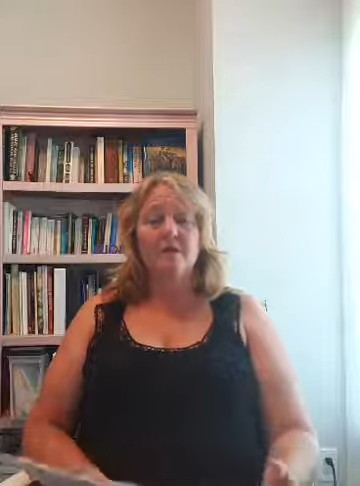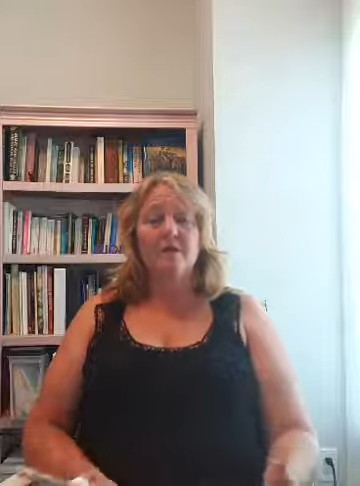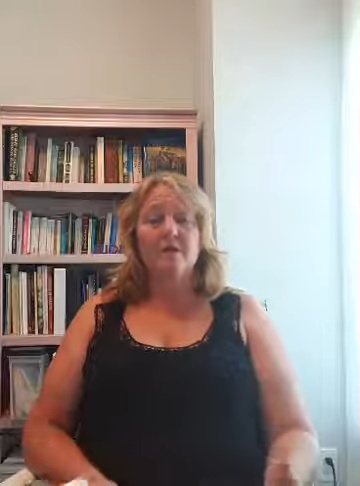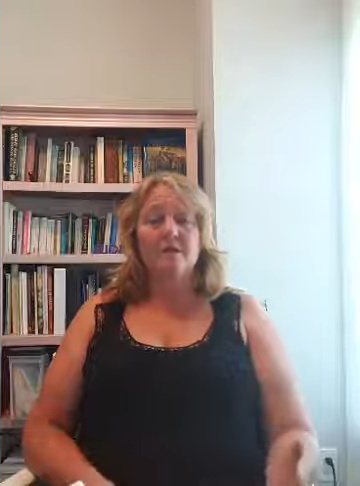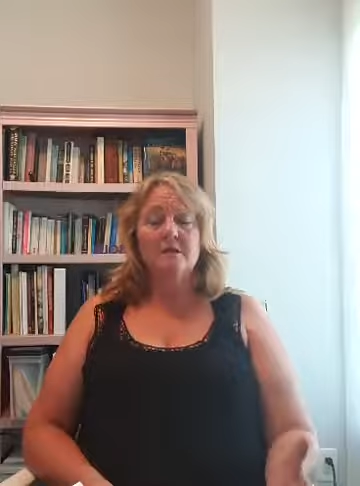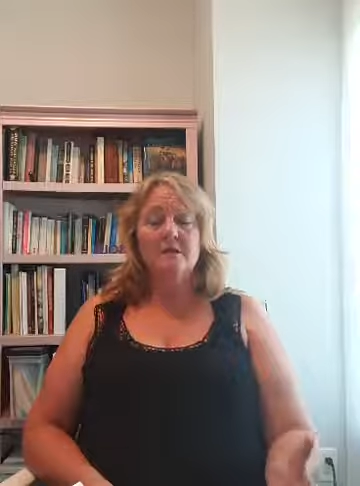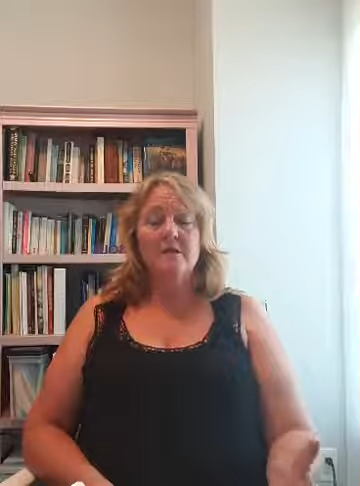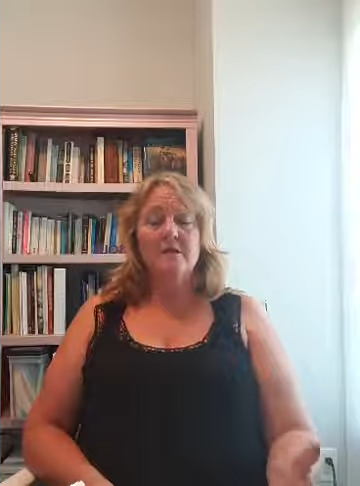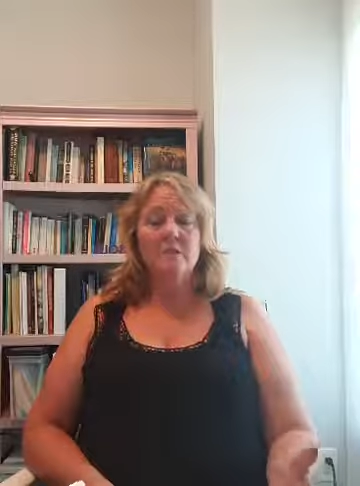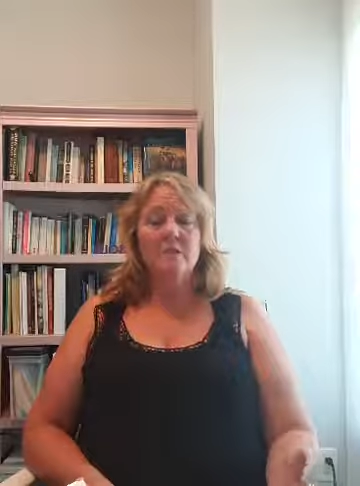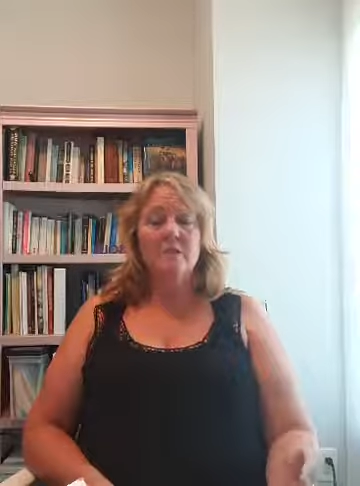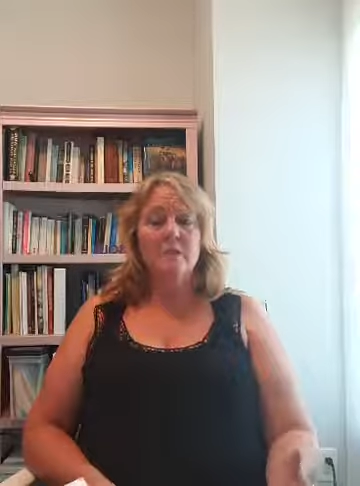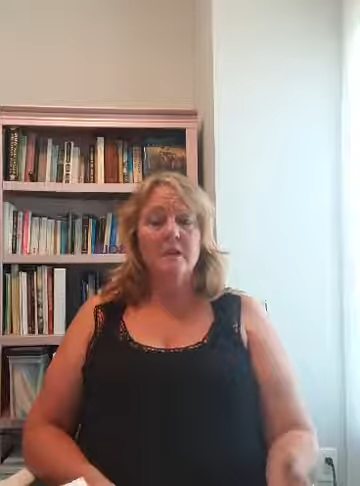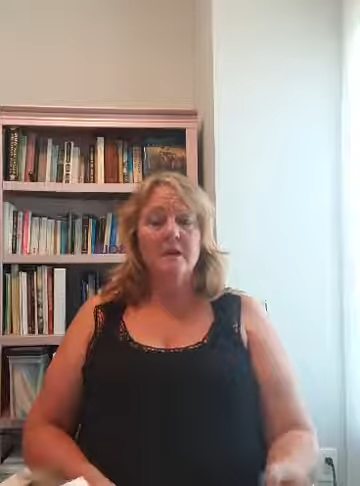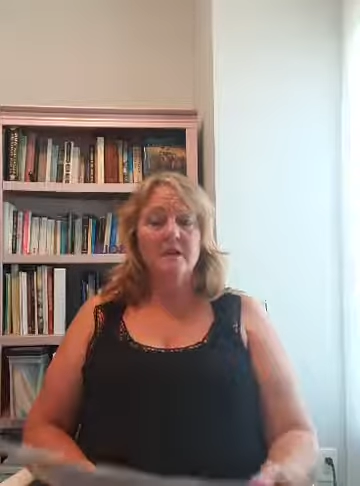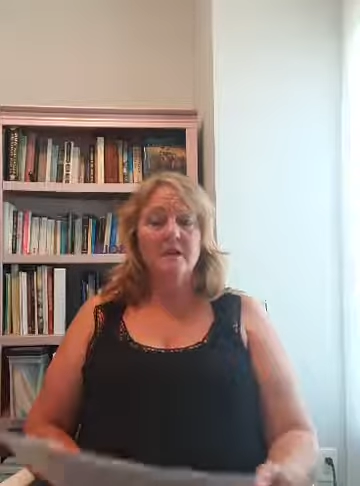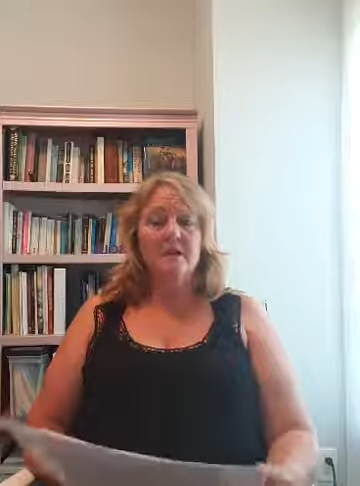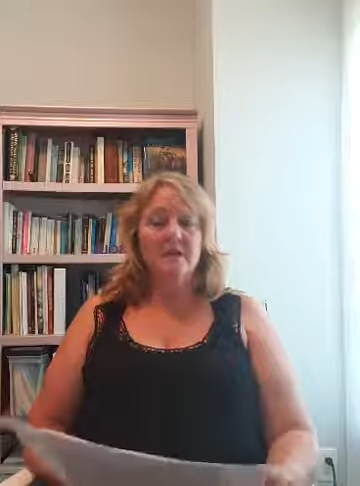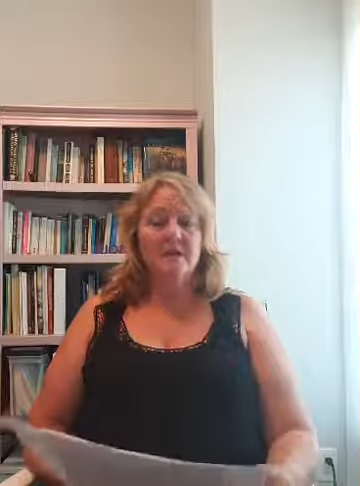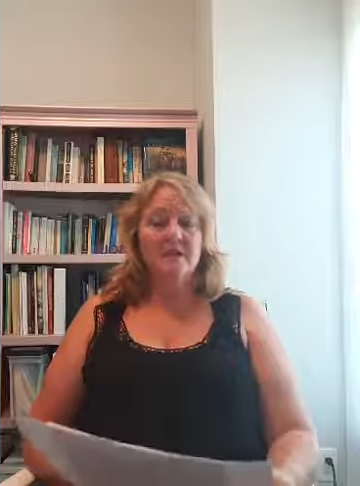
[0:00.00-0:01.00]
So one
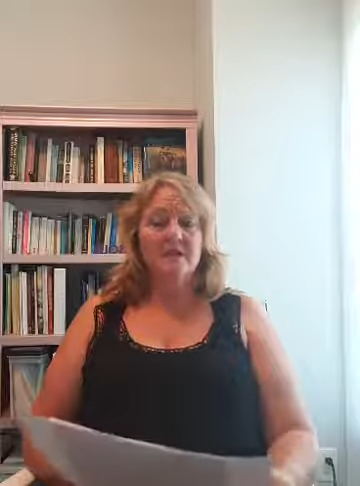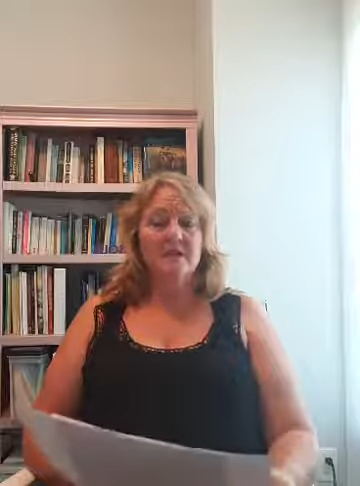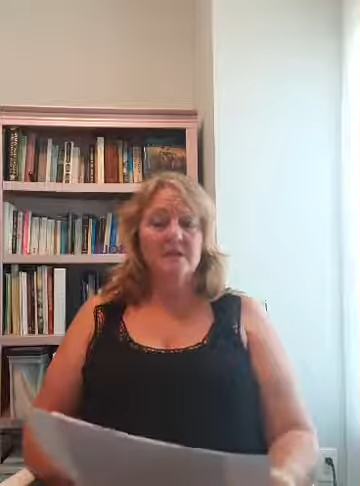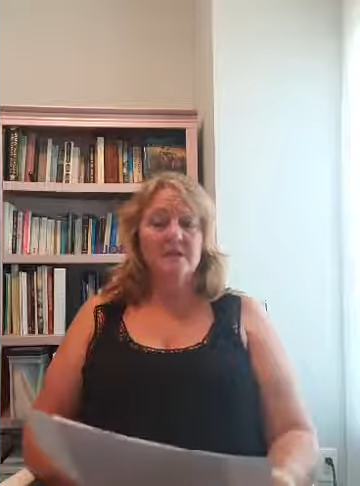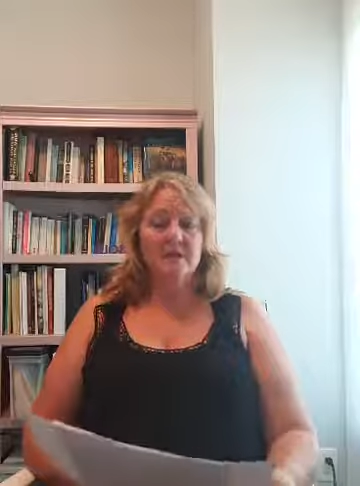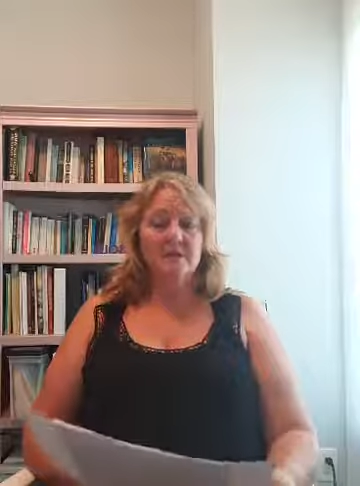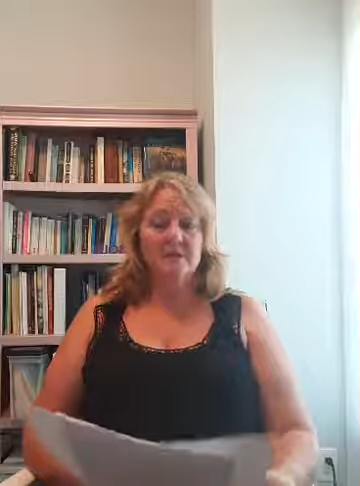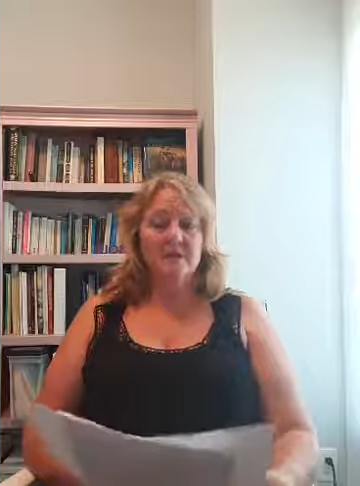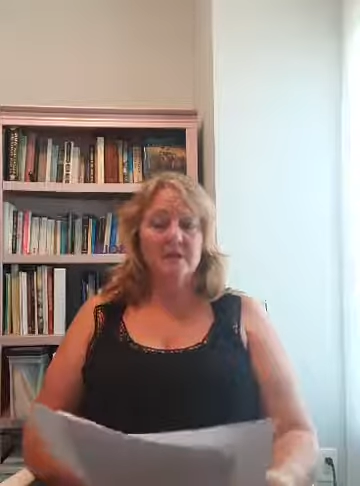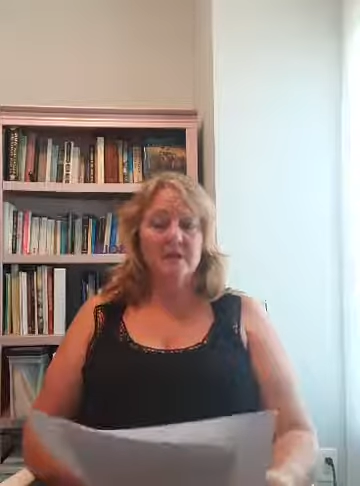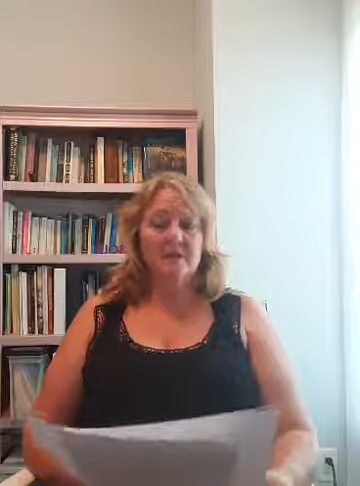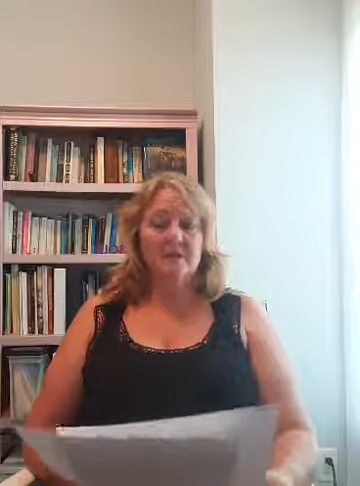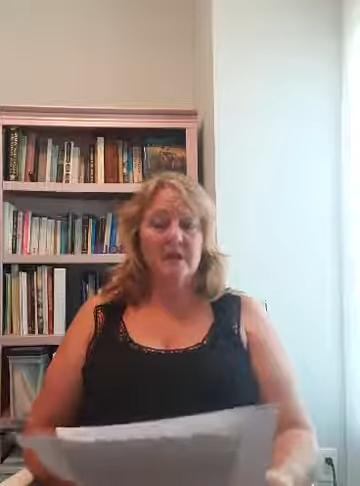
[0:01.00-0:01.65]
of the things that's going to